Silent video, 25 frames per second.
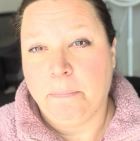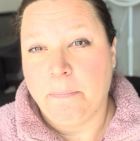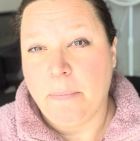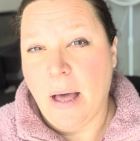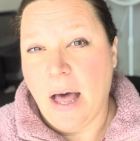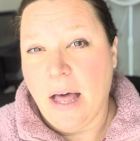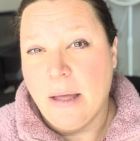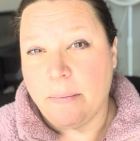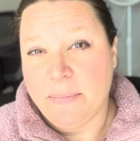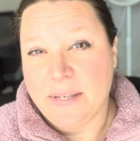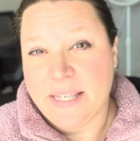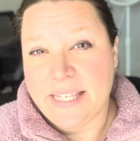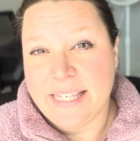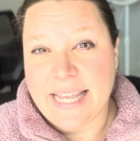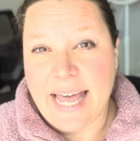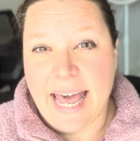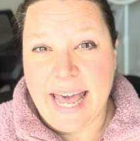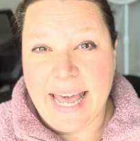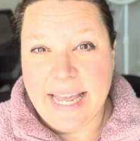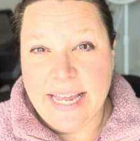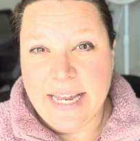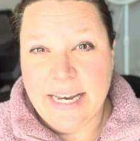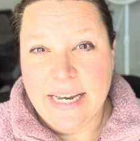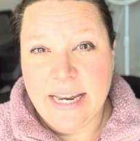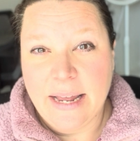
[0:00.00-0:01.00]

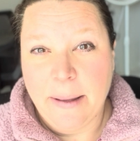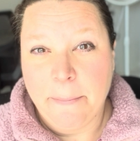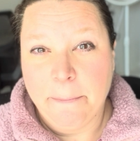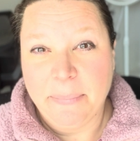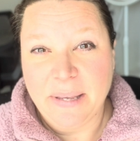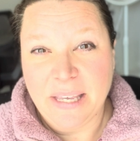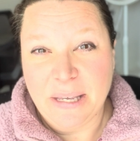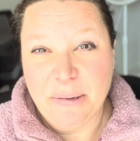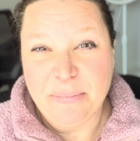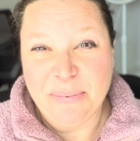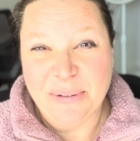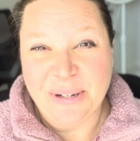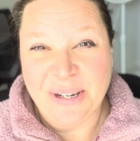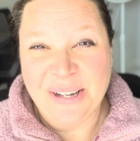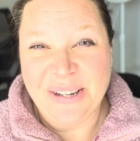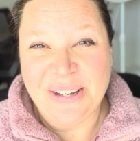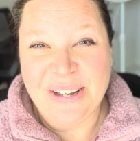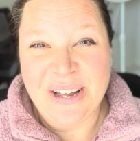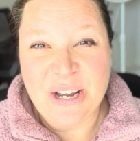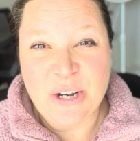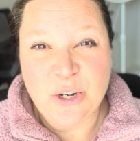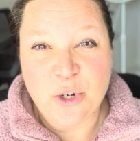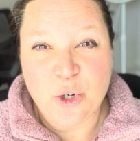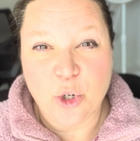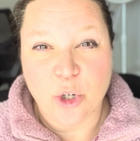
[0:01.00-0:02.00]
upset people
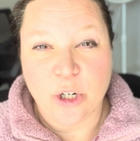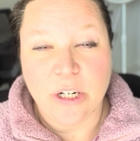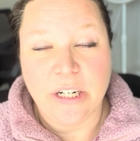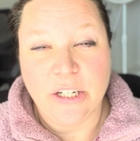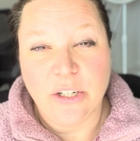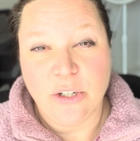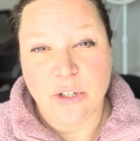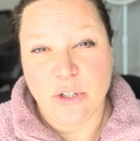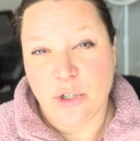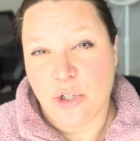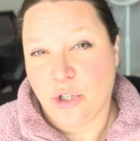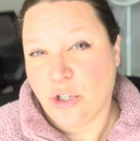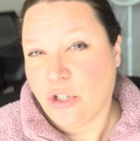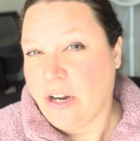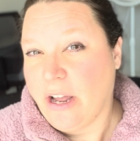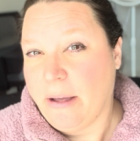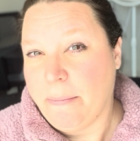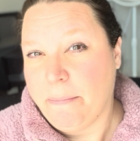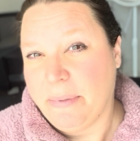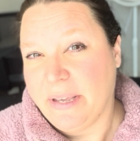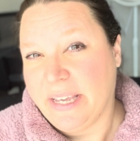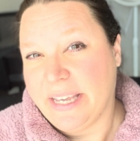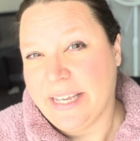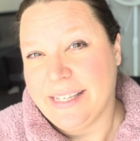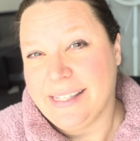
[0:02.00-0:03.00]
during your trip
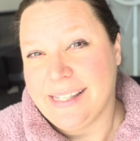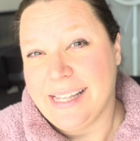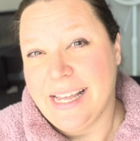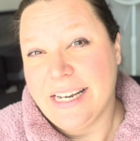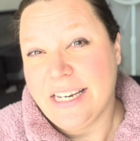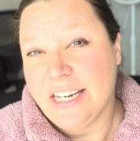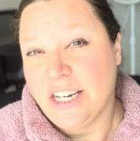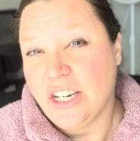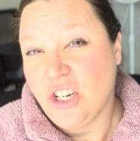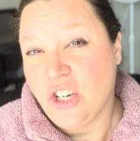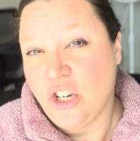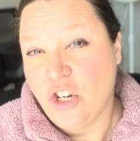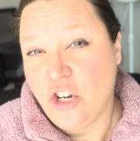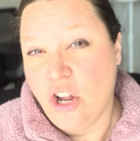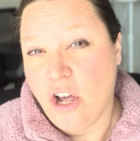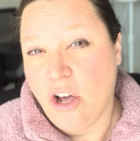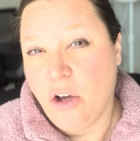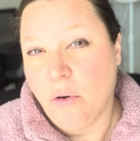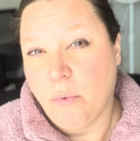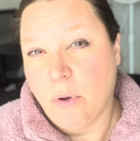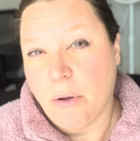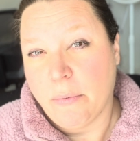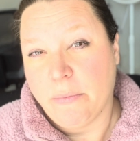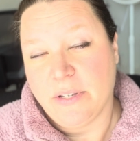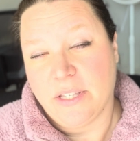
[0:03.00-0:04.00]
because they didn't know
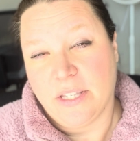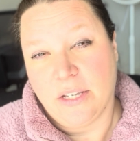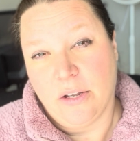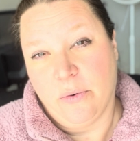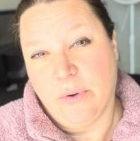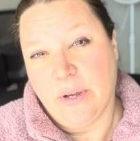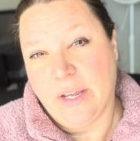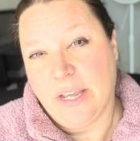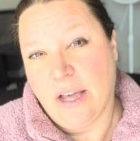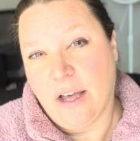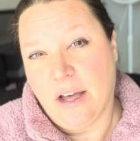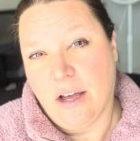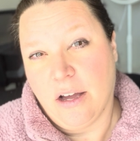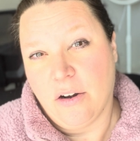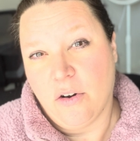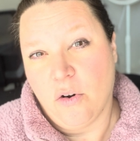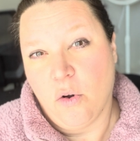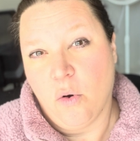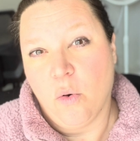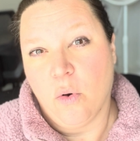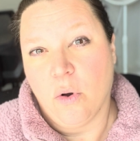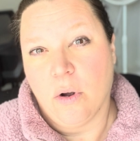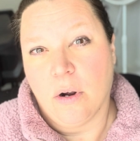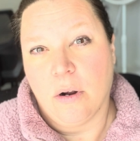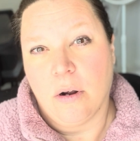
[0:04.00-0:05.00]
what was going on
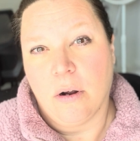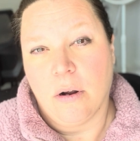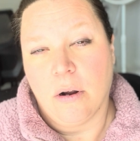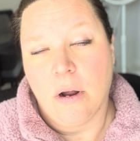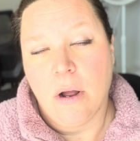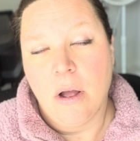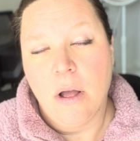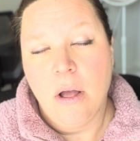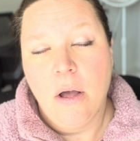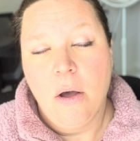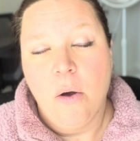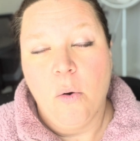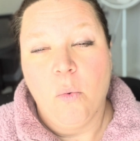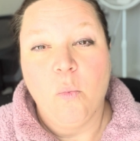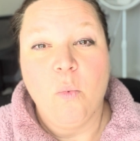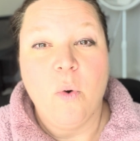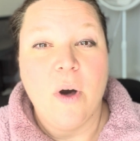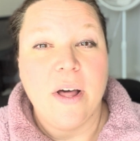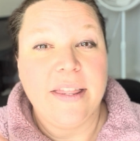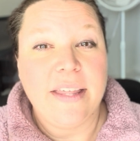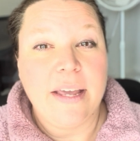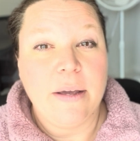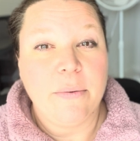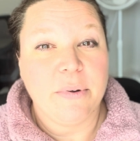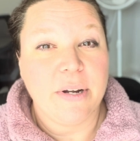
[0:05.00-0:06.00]
or
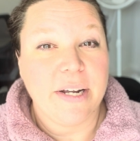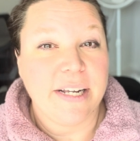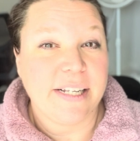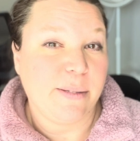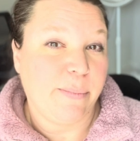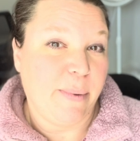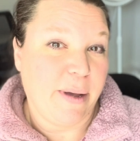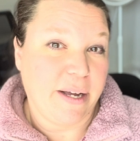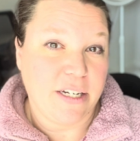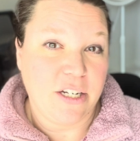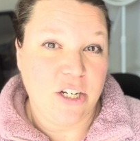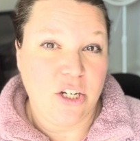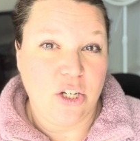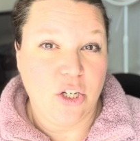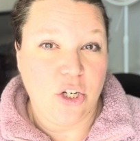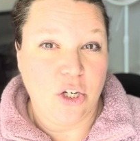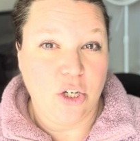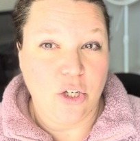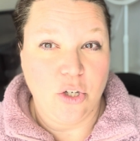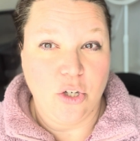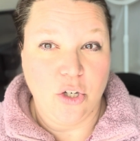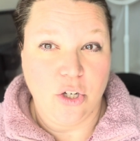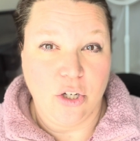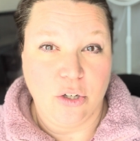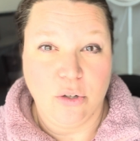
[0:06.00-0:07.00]
what they were expected to
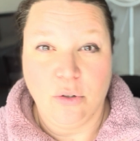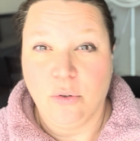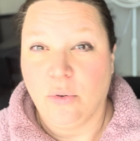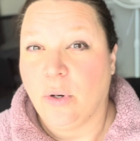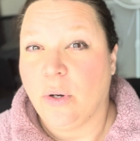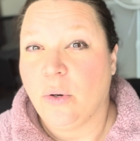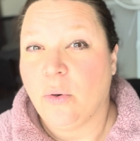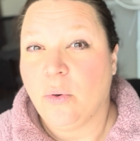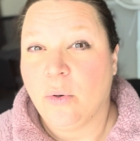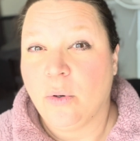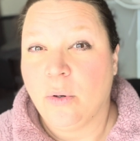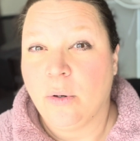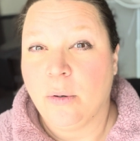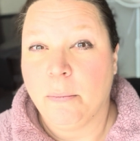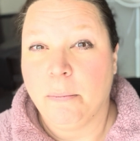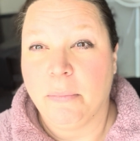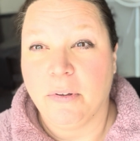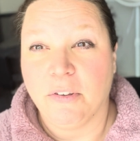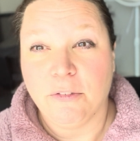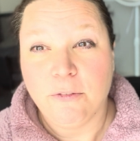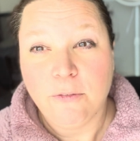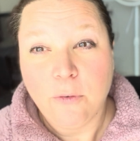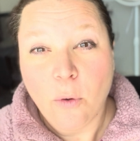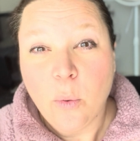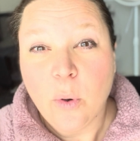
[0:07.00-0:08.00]
do
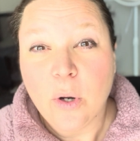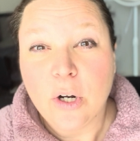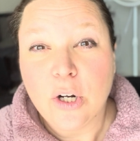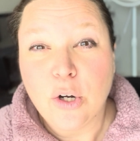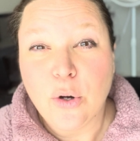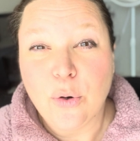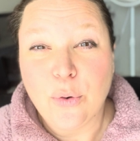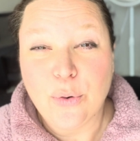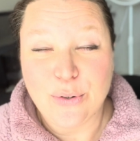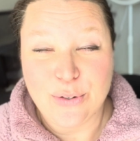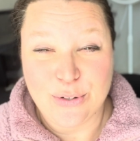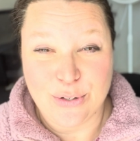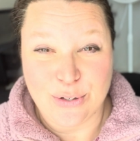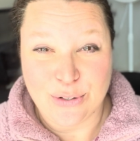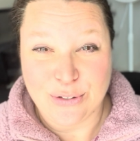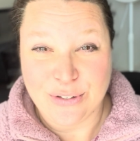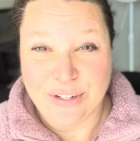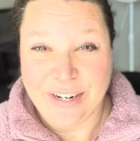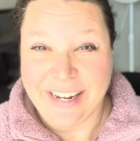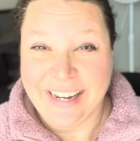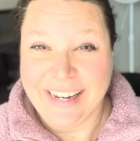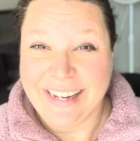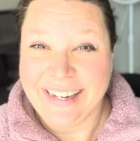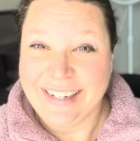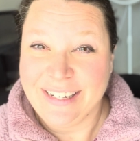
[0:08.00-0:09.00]
before or
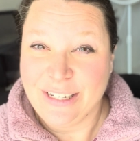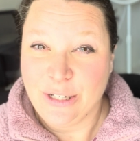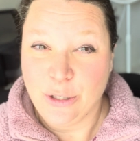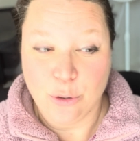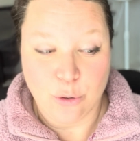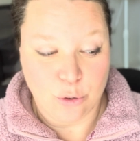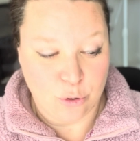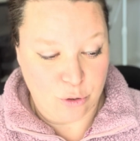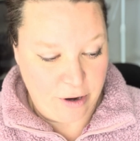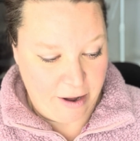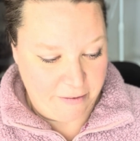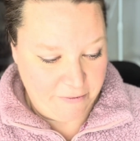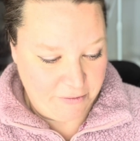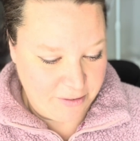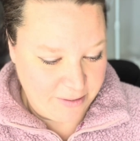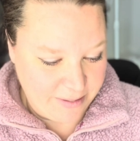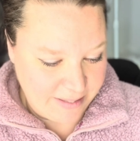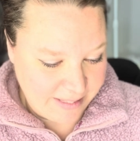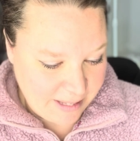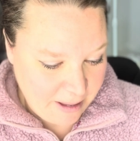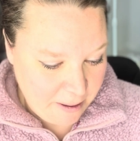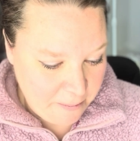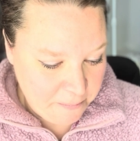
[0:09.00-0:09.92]
during your travels.